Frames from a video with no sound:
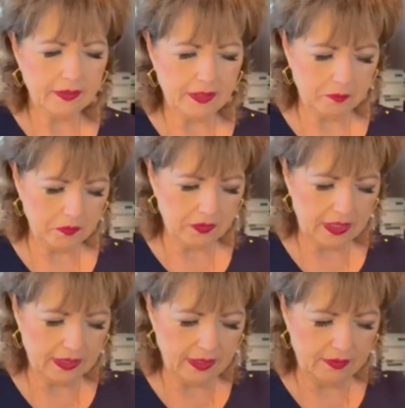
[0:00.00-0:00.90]
Then I'm going to
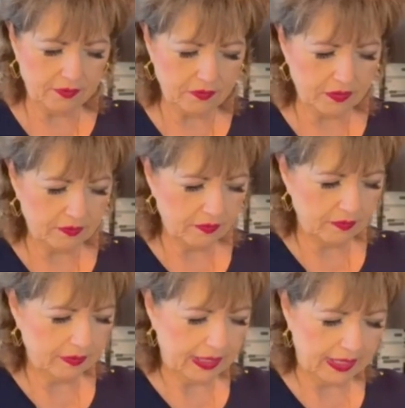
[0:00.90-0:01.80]
take this and
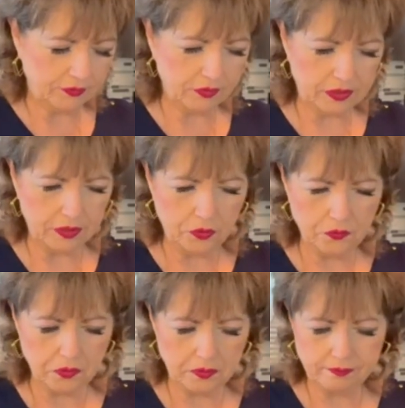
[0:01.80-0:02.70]
just dazzle it
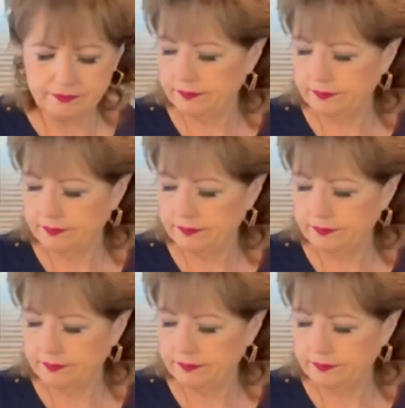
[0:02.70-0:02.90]
over